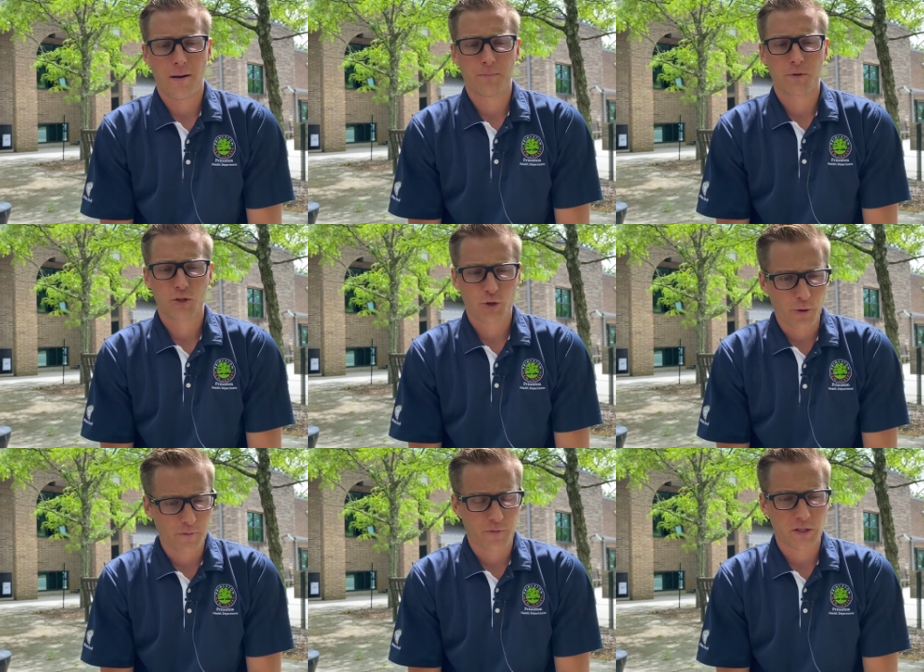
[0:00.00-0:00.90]

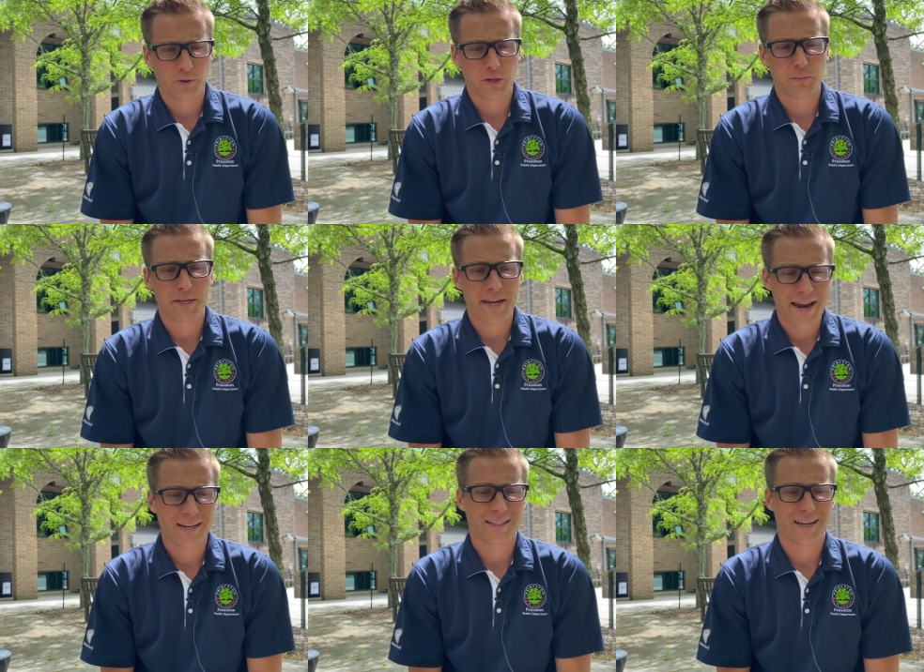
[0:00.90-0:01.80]
Certain facilities
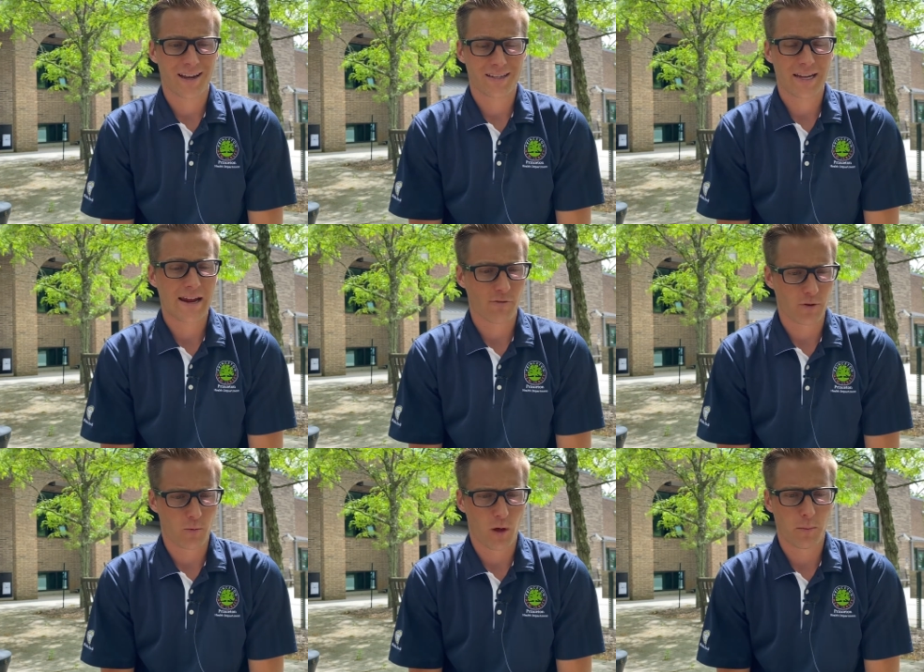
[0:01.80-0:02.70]
began to test
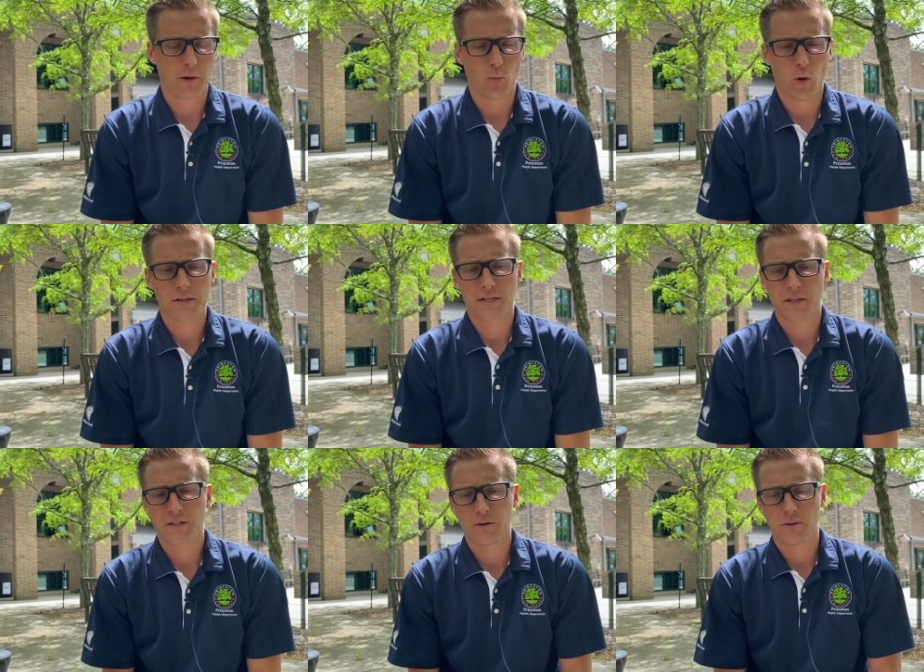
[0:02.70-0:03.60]
everyone, but it wasn't
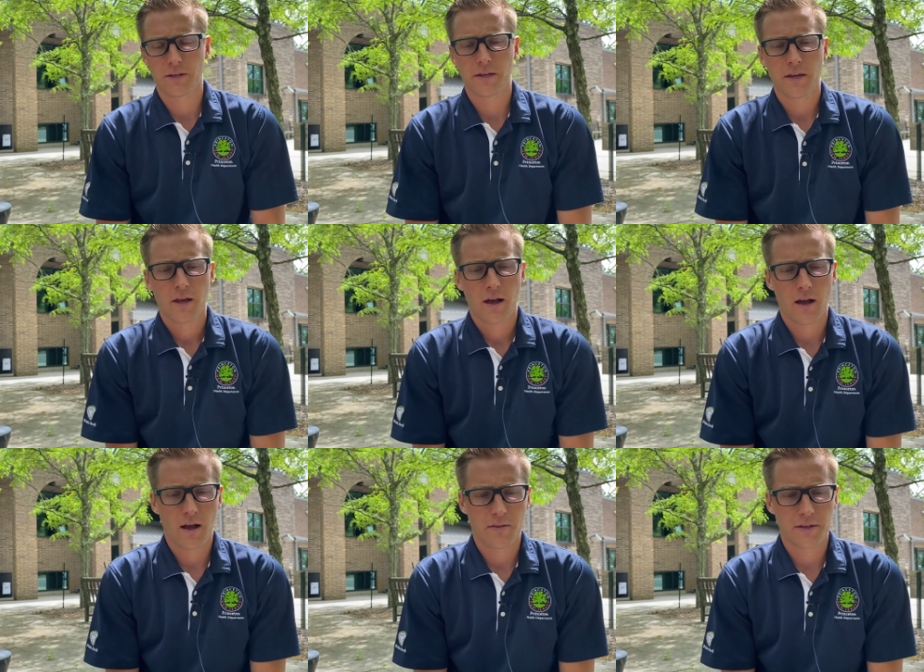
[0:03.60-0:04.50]
until the
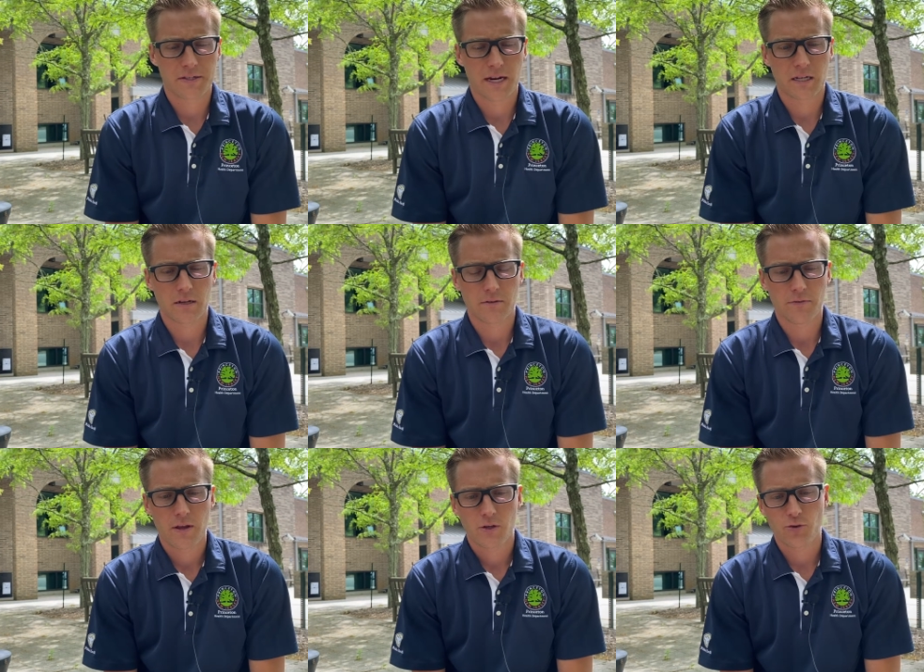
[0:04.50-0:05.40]
executive
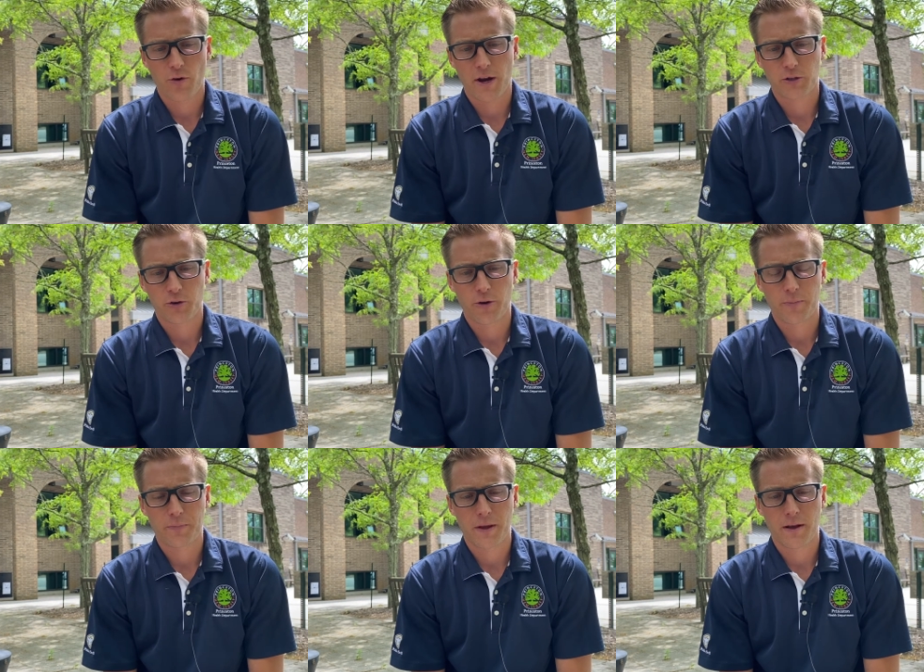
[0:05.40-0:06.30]
director
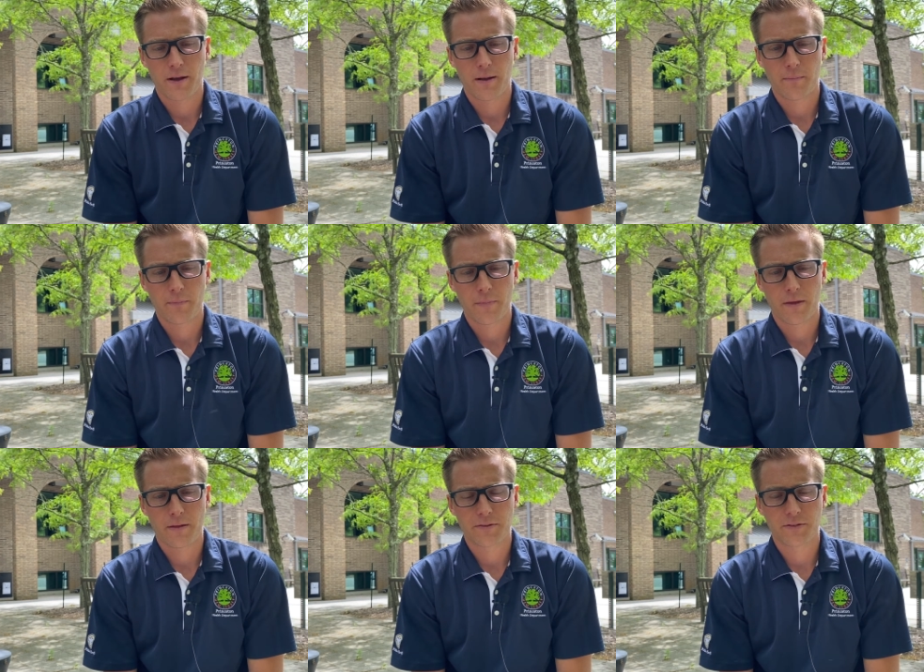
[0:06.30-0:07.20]

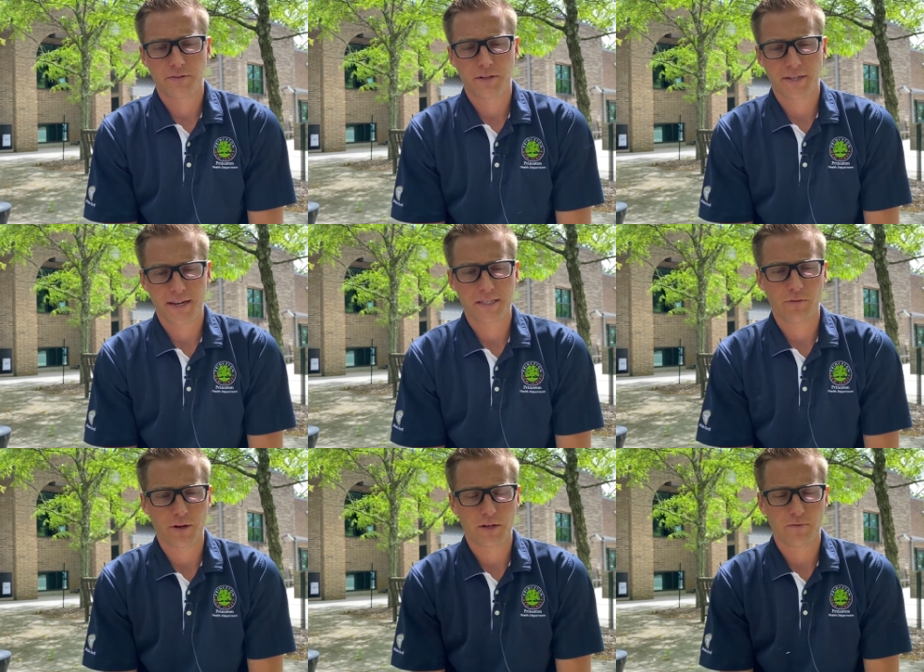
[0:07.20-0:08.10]
to test
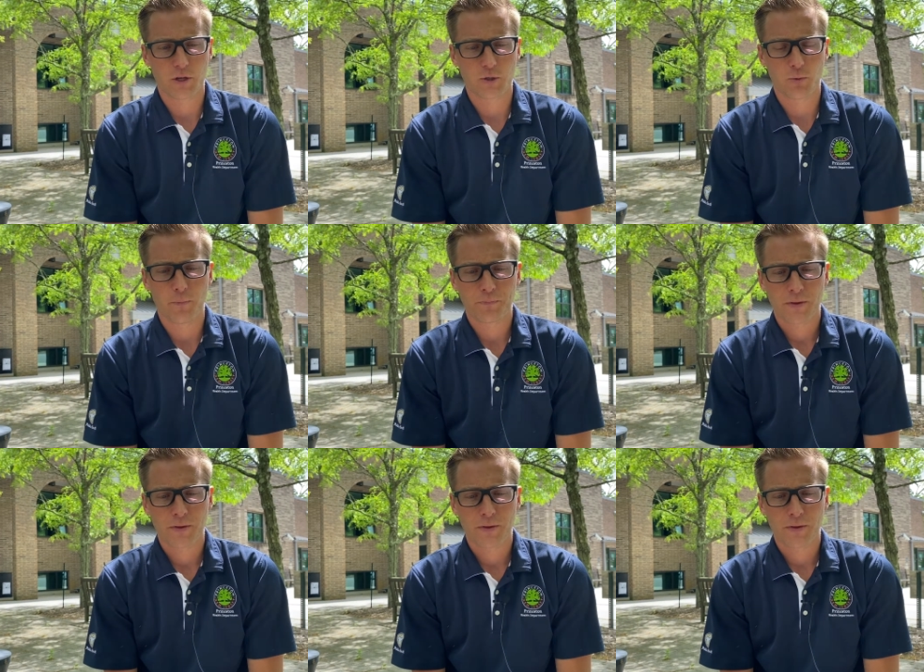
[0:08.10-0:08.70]
every individual.